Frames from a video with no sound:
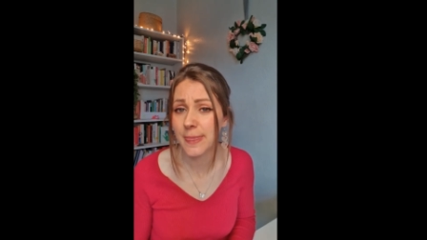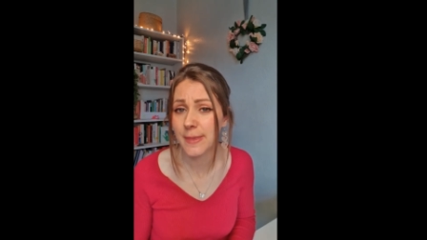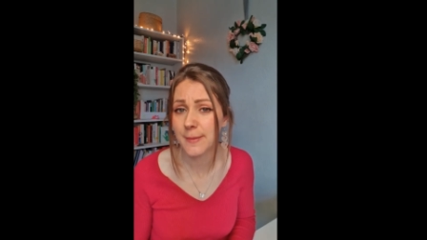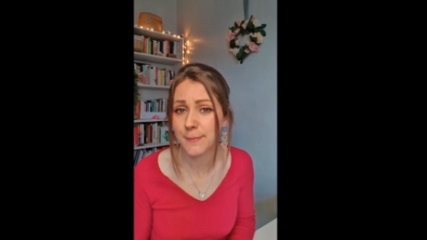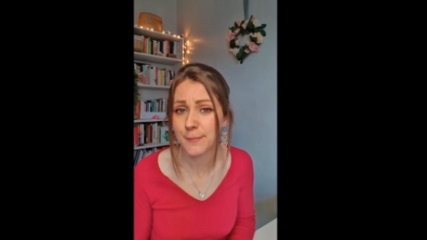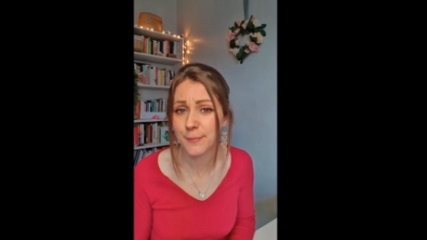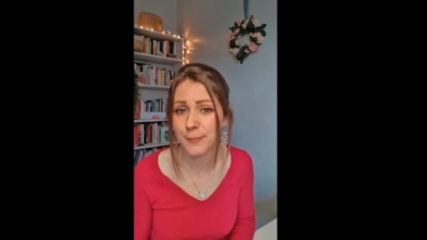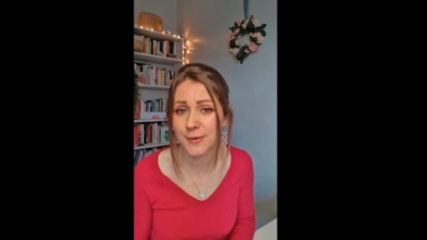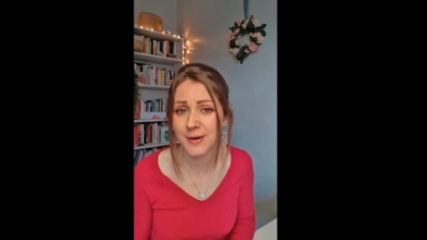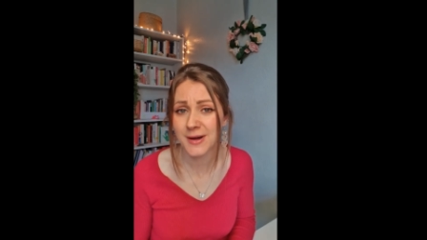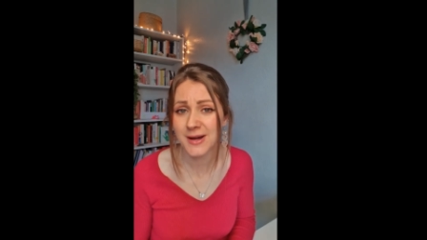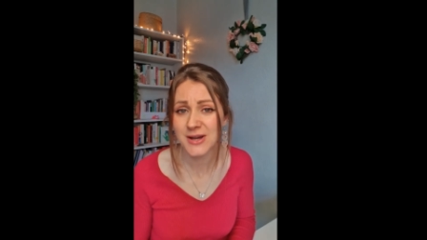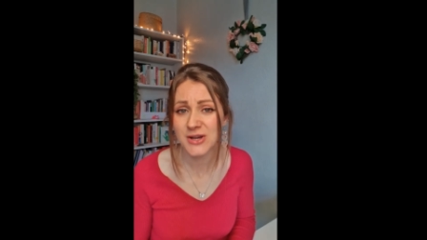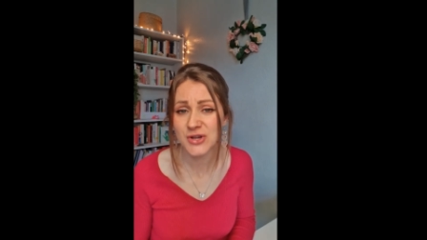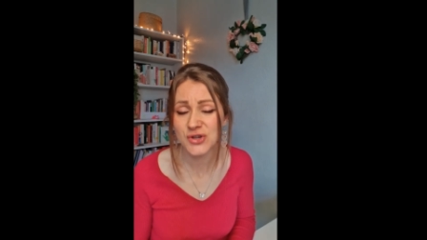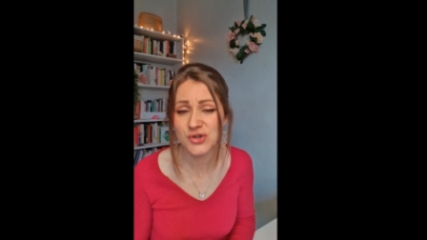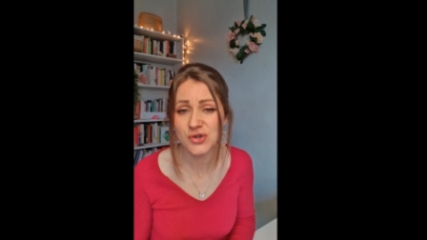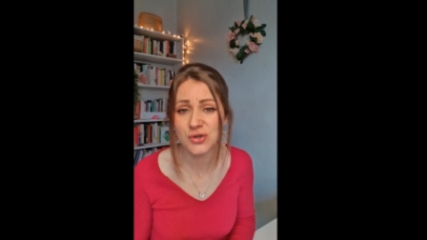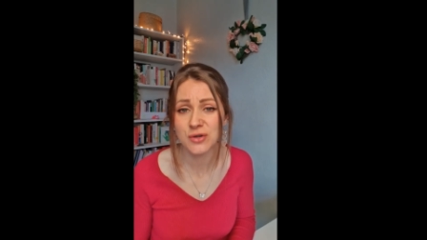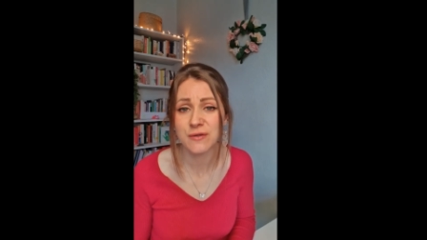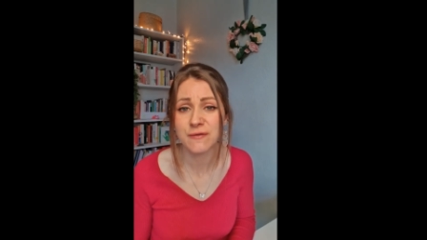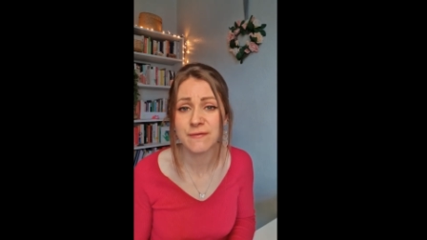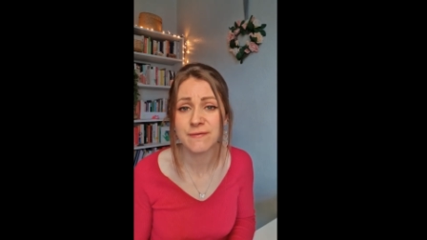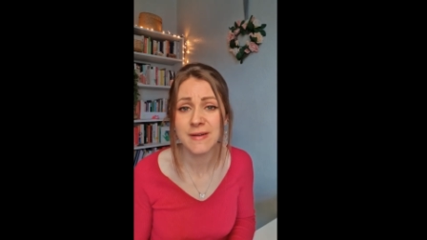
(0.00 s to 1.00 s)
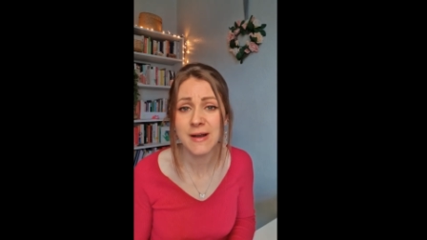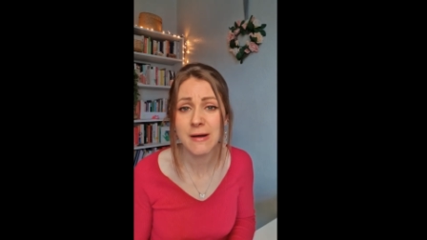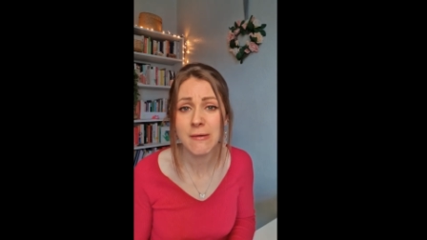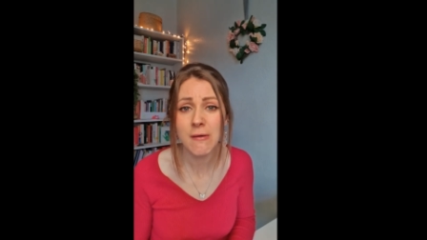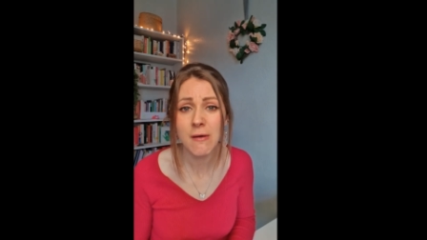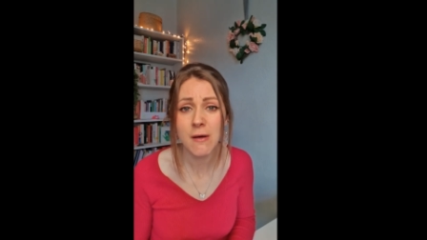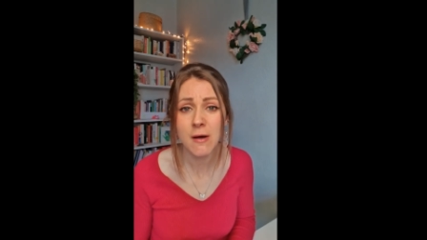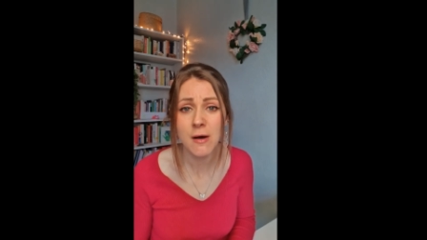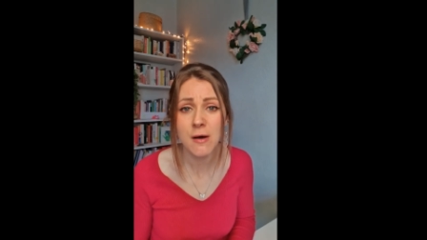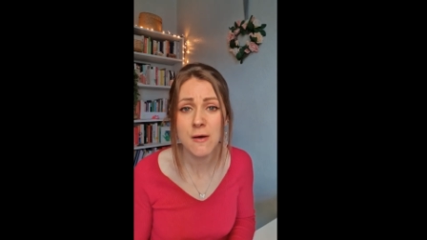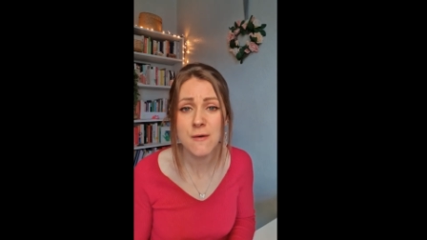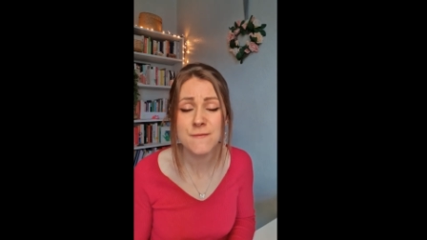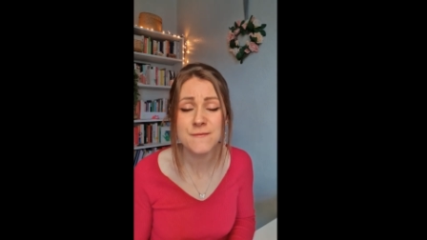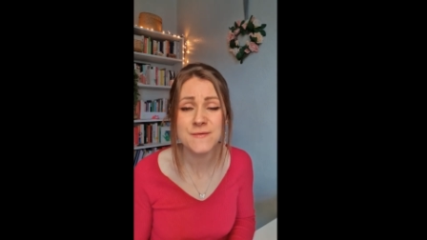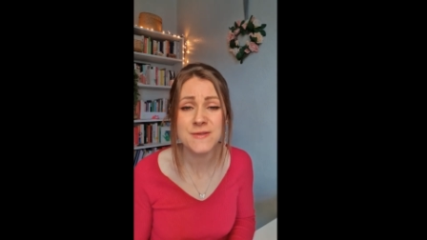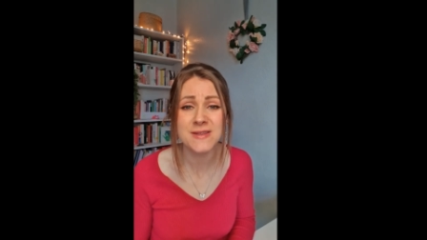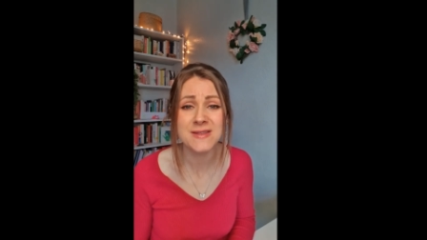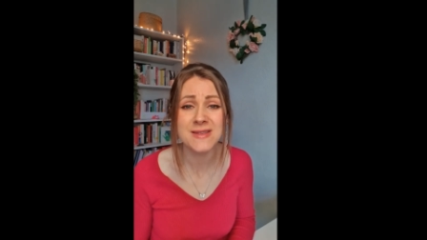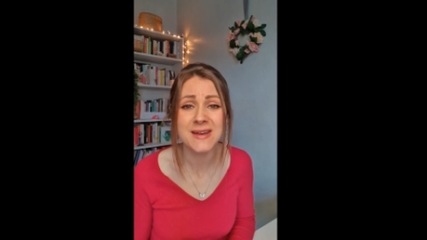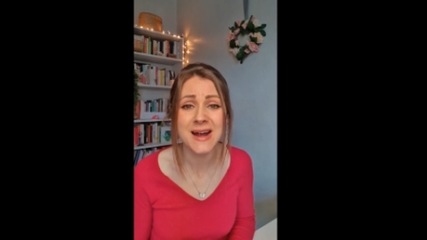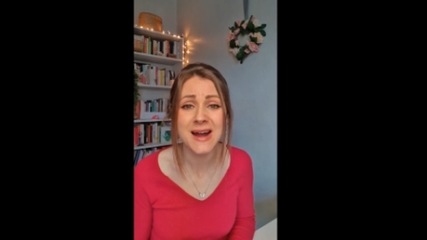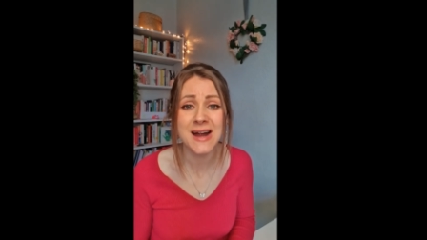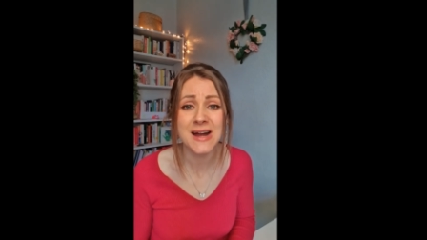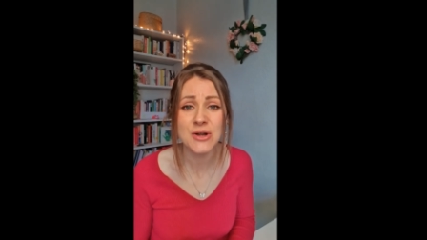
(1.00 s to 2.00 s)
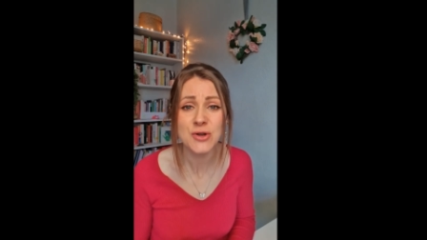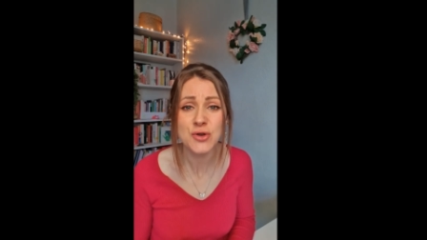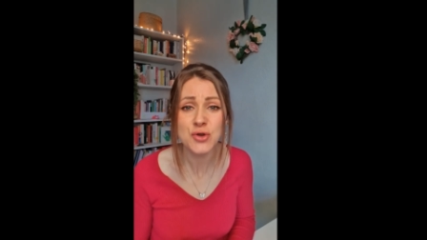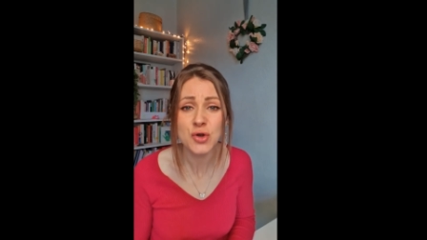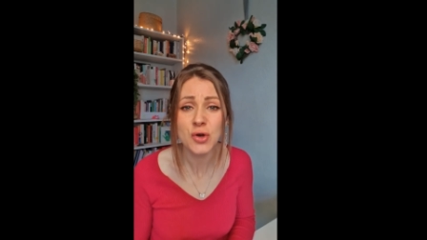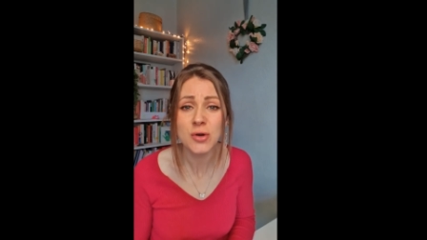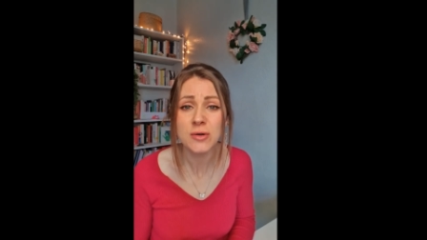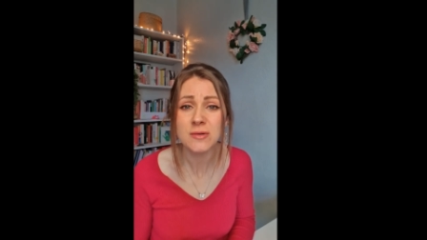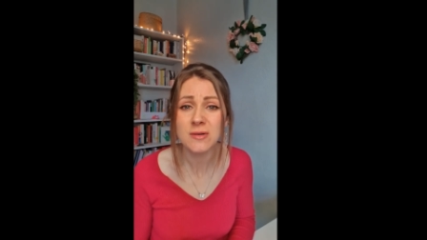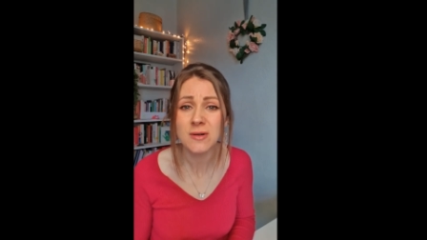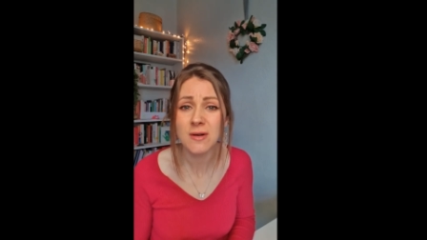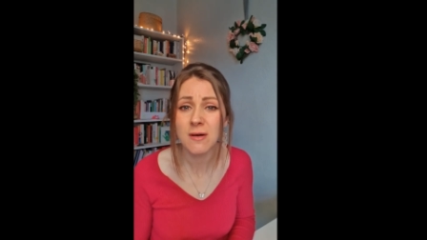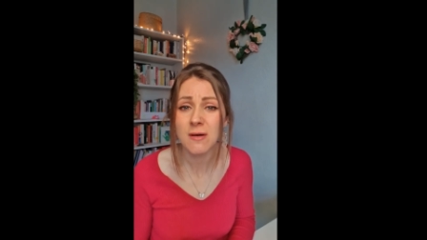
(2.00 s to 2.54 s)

depression very often are not